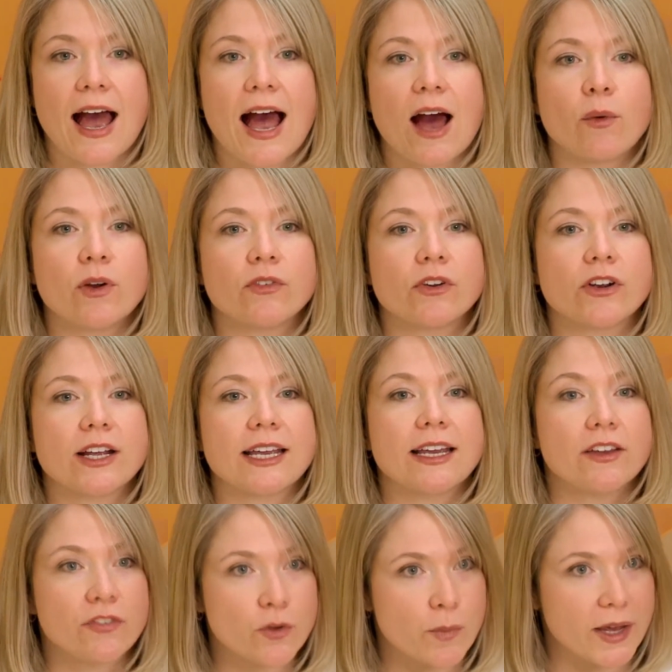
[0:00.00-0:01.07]
However,
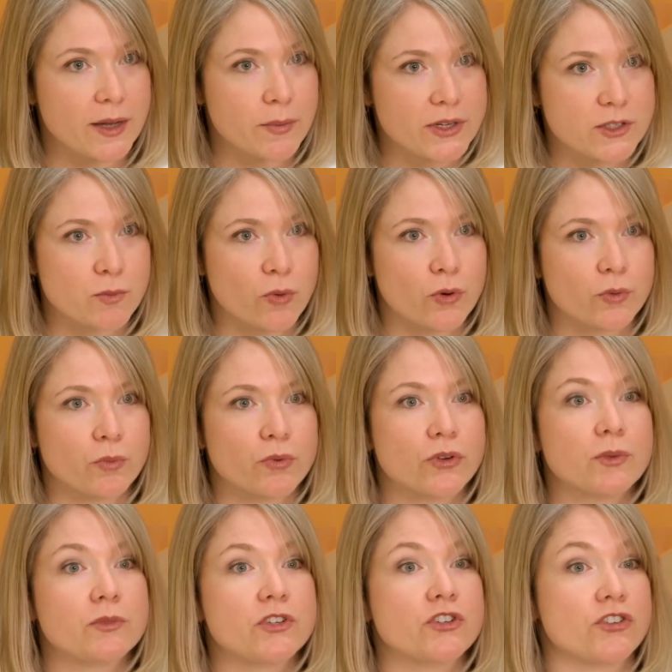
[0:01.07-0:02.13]
if a baby is born
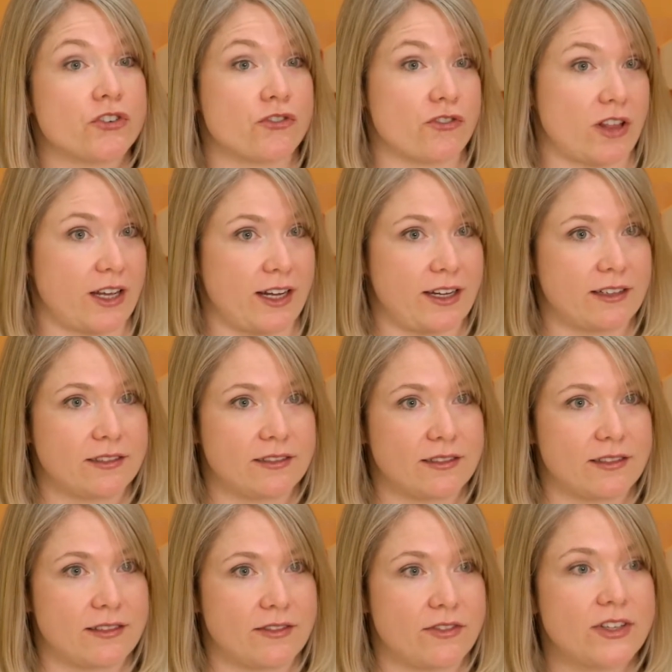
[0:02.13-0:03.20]
prematurely,
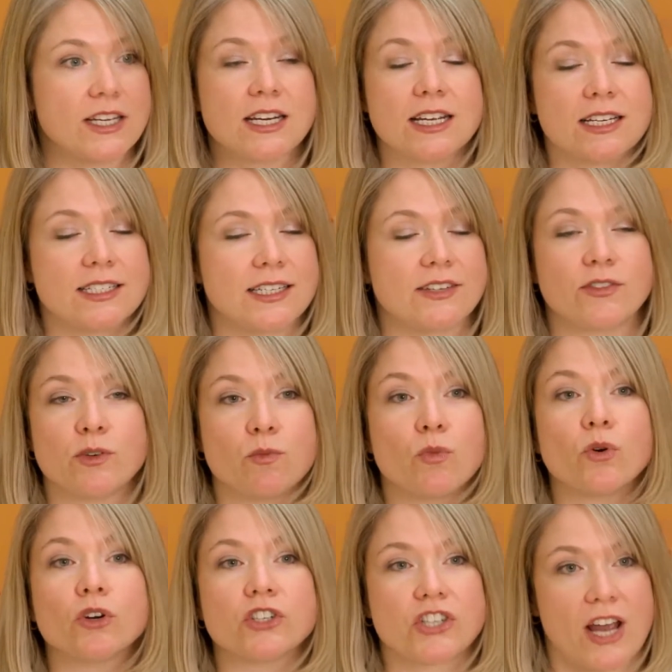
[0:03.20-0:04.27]
feeding is even
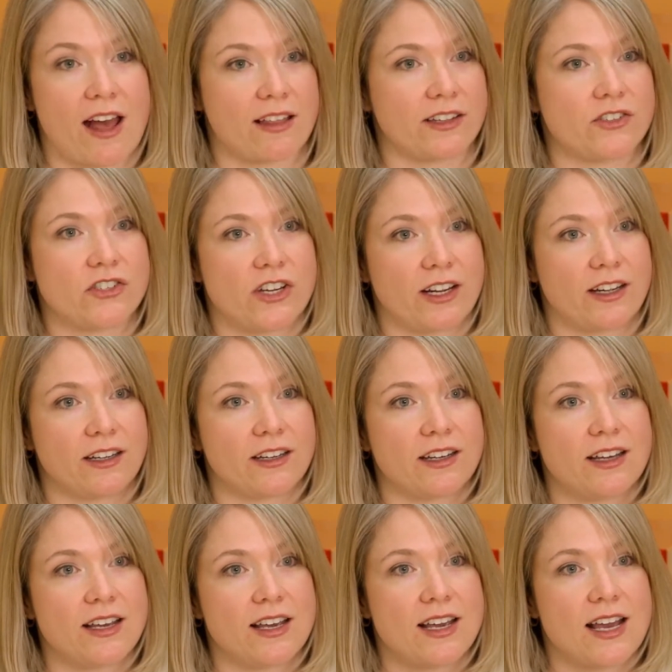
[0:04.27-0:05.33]
more challenging.
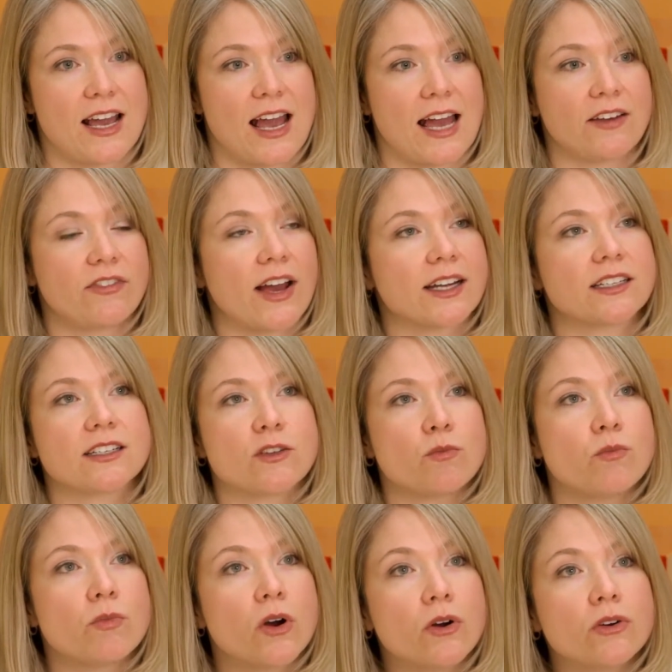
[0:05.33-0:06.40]
In fact,
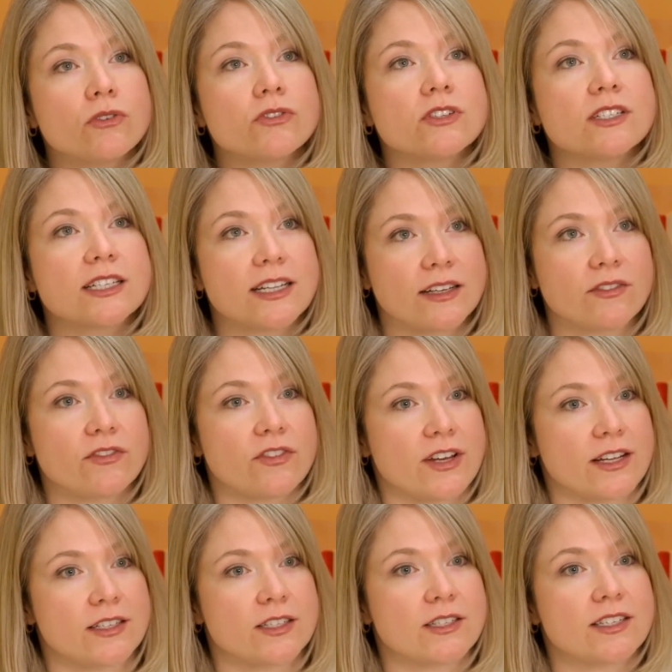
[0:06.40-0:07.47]
most
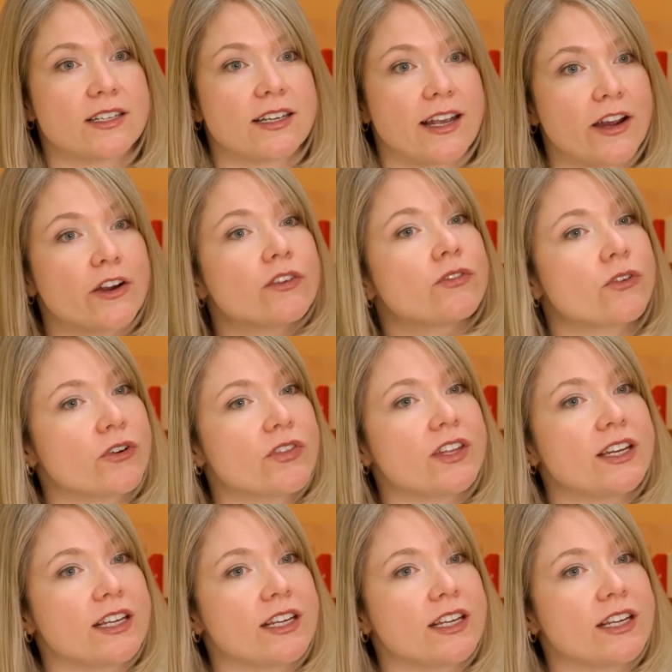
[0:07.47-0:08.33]
infants cared for in the